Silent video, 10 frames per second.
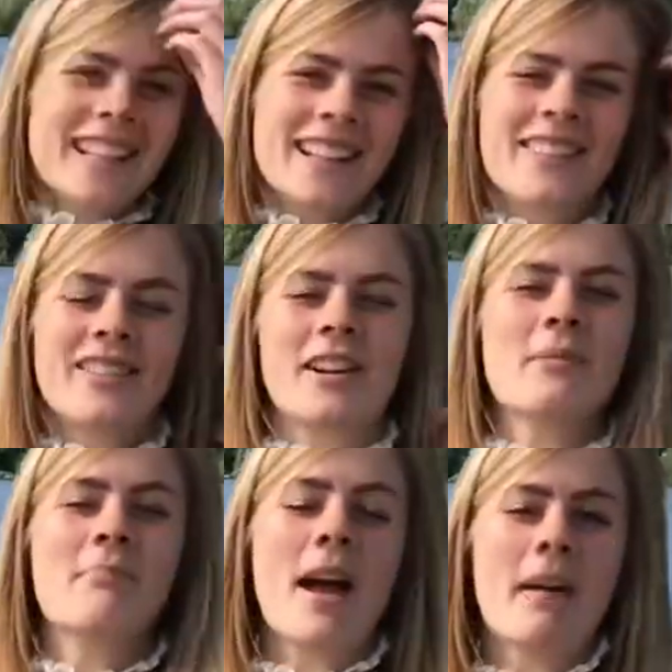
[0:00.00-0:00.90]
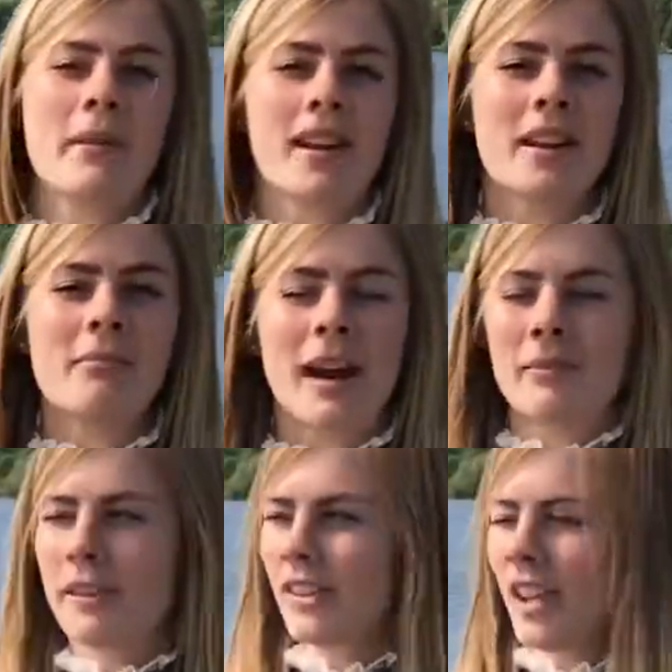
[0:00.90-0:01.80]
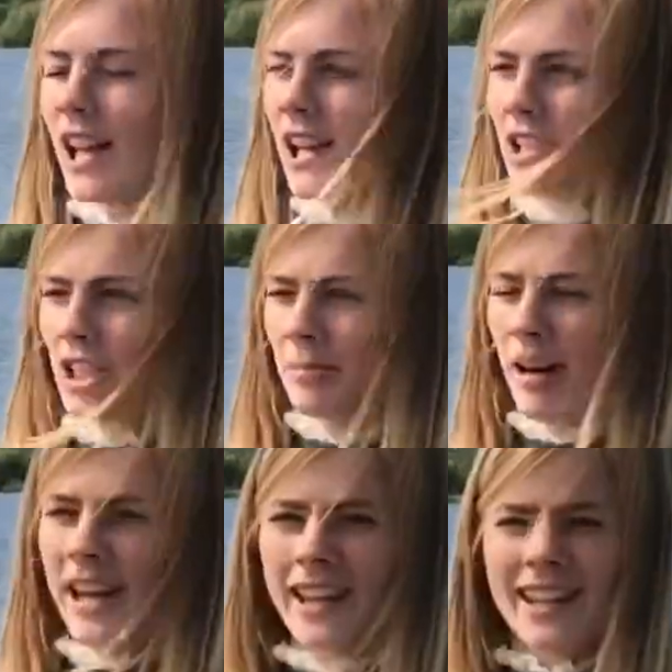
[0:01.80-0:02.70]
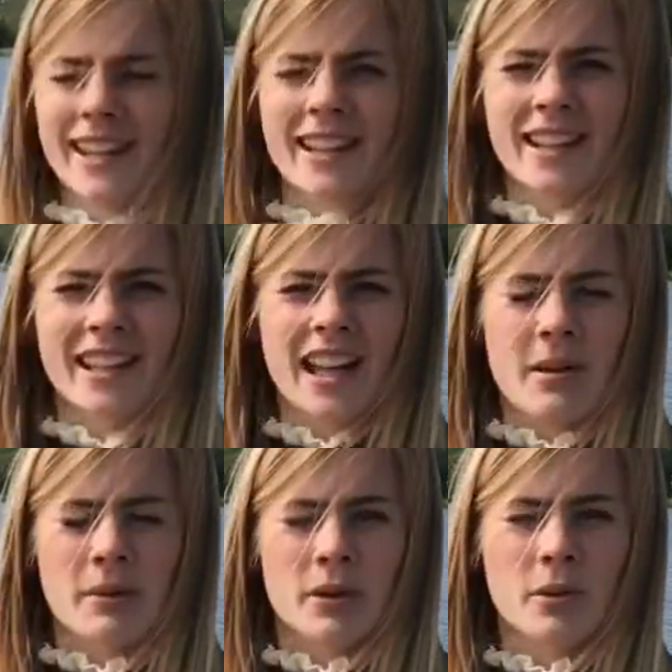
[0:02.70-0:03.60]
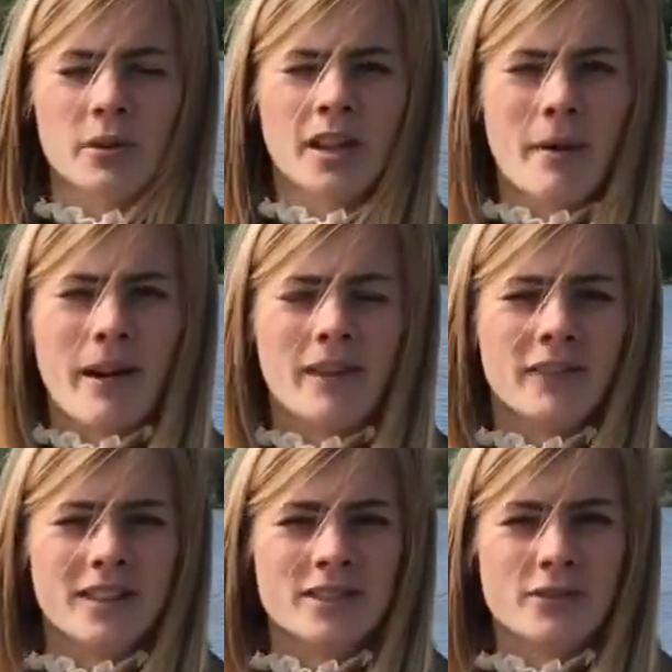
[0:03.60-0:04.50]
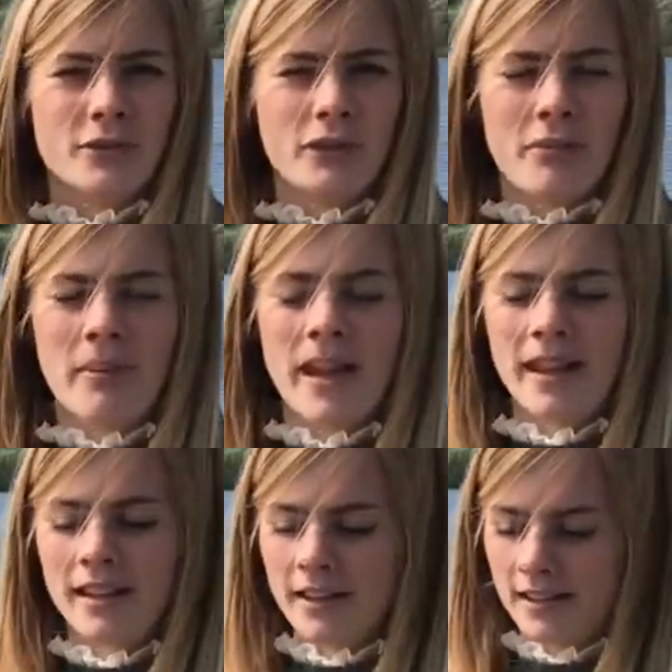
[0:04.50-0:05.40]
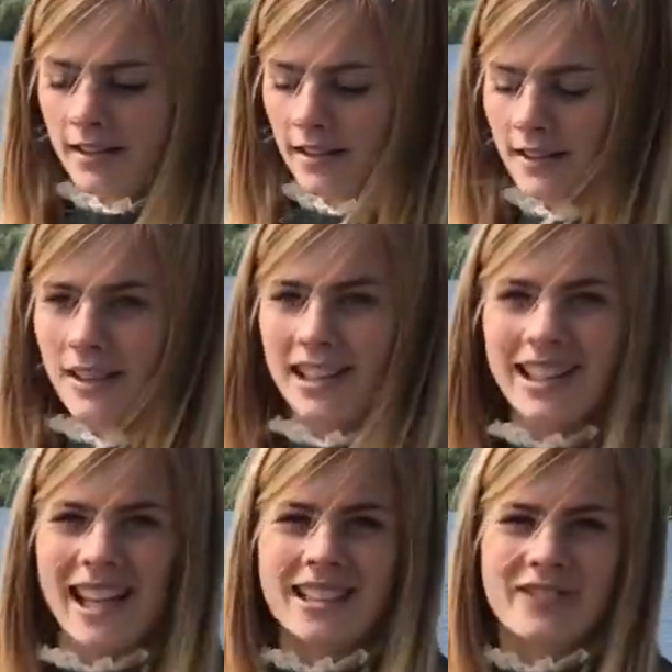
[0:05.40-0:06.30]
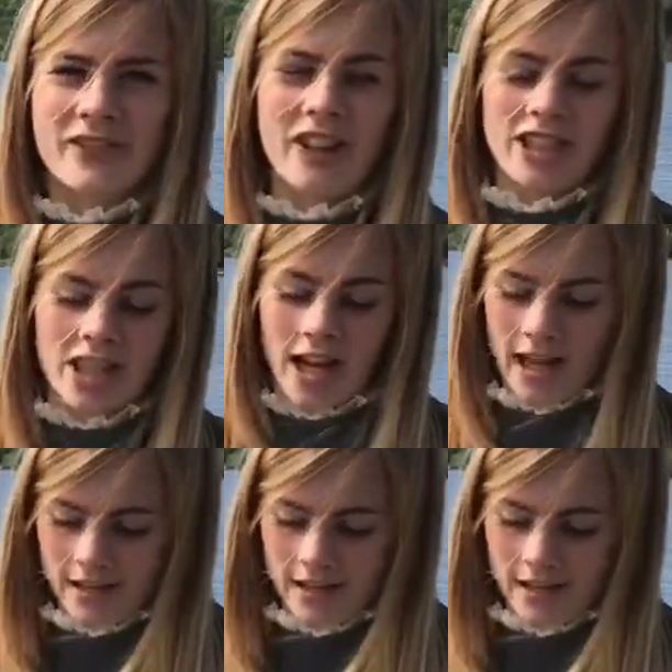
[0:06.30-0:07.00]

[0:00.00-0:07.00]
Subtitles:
We're in Birmingham and we're on our lunch break, and we thought we'd come out of the school for a bit, get some fresh air.